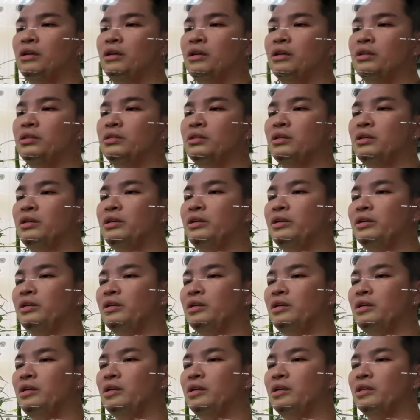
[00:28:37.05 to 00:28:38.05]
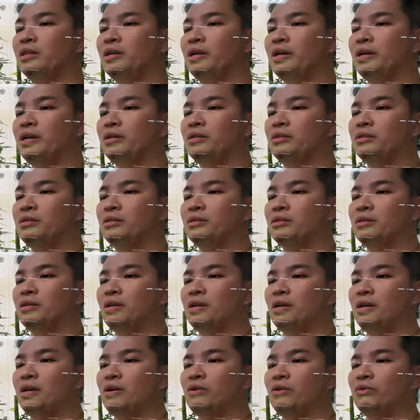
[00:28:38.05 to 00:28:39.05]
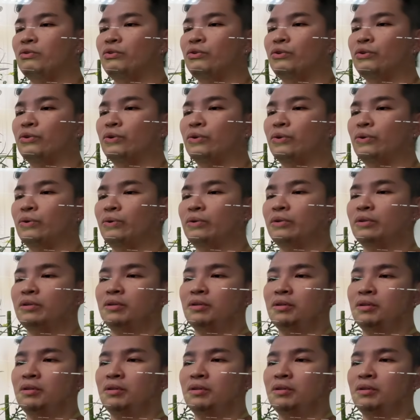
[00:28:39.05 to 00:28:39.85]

Because clearly it has outgrown